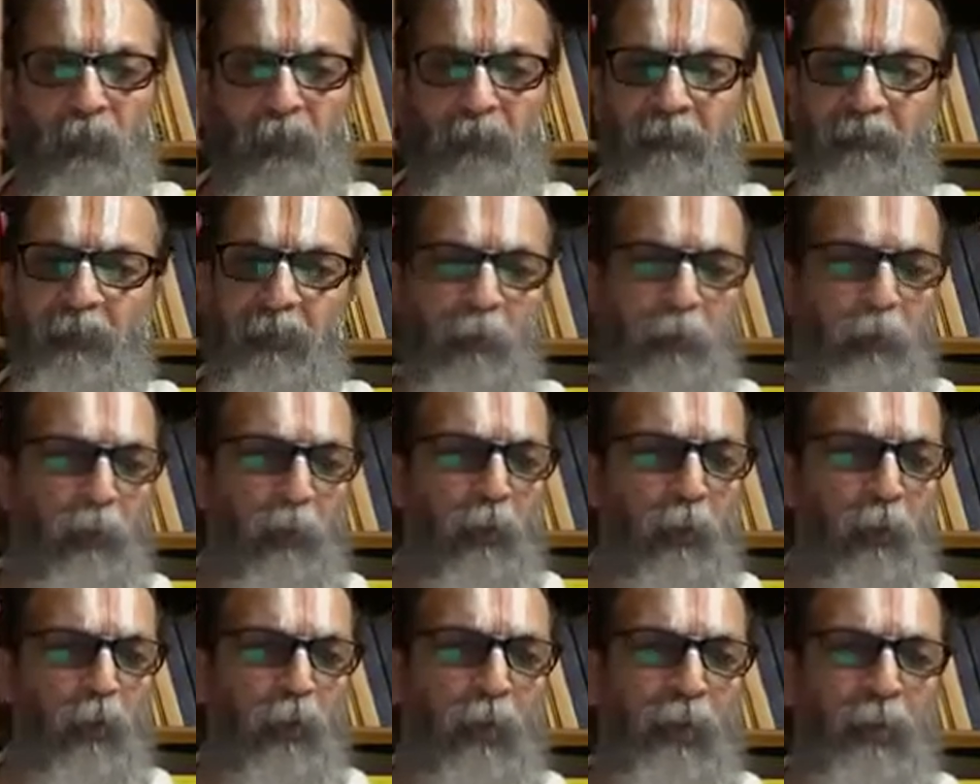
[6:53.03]
we
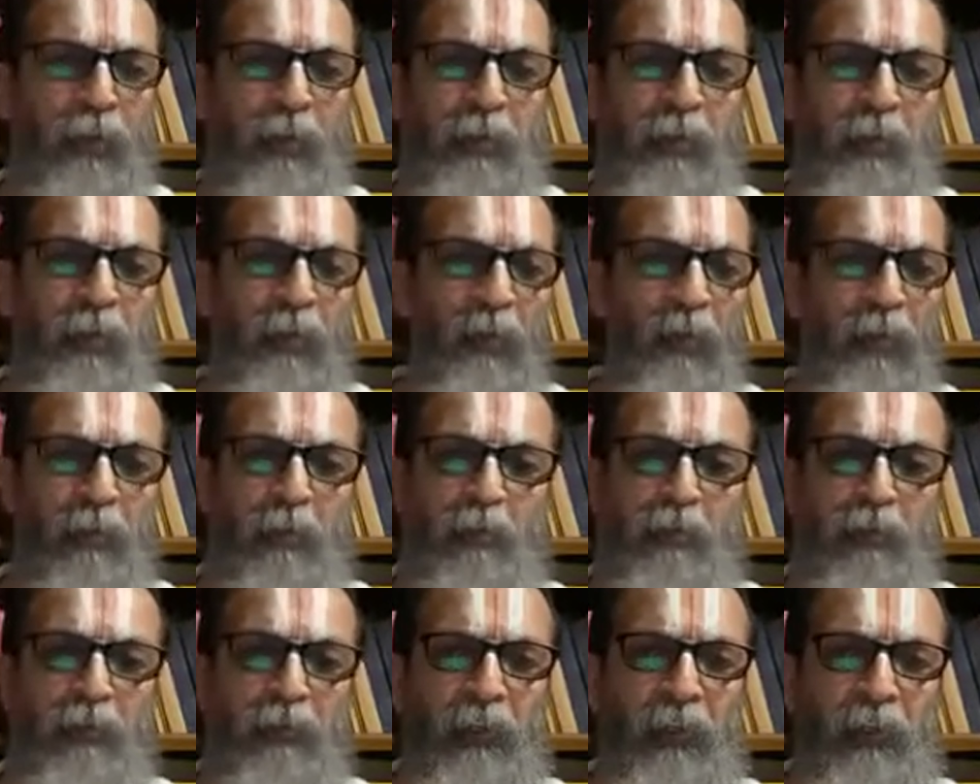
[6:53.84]
proudly declare
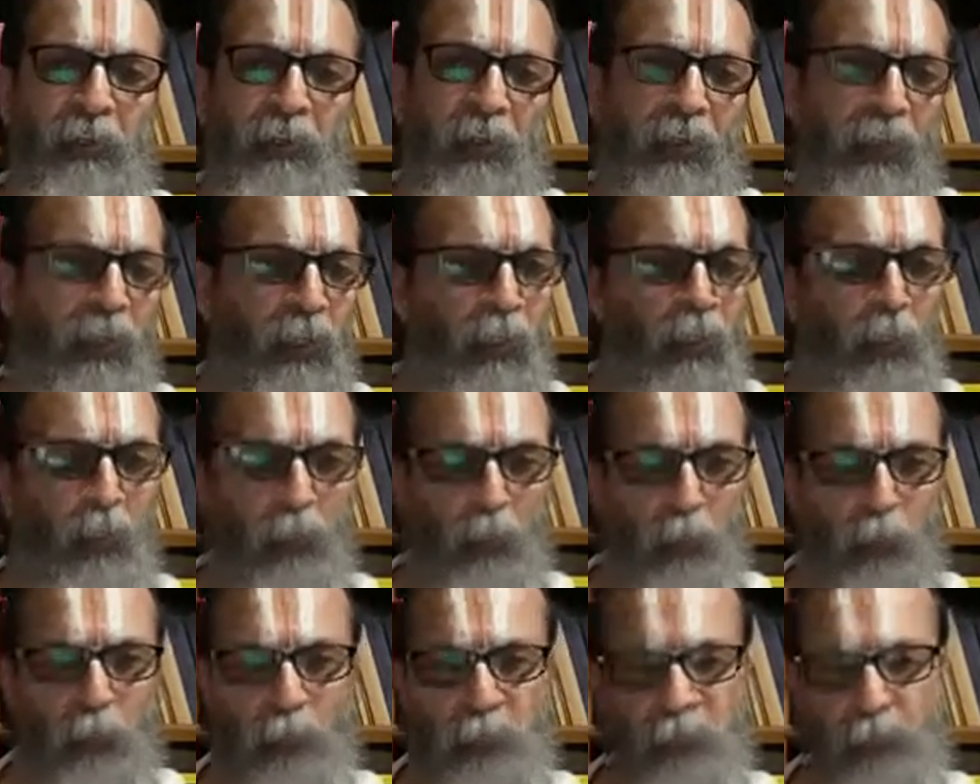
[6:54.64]
we are a
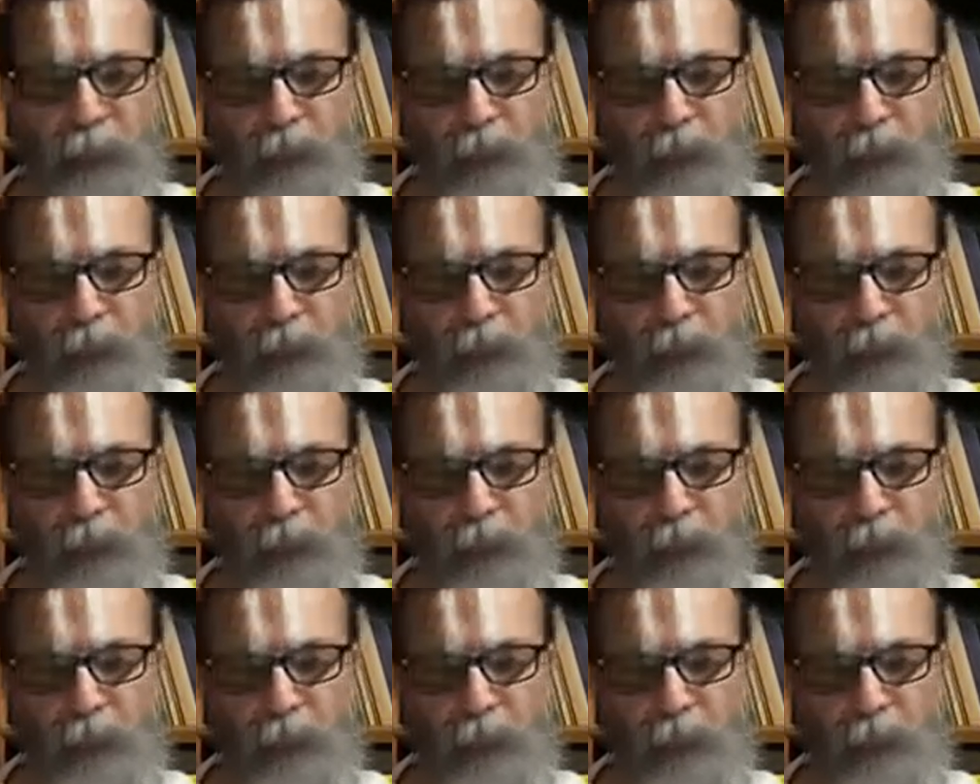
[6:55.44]
Hindu,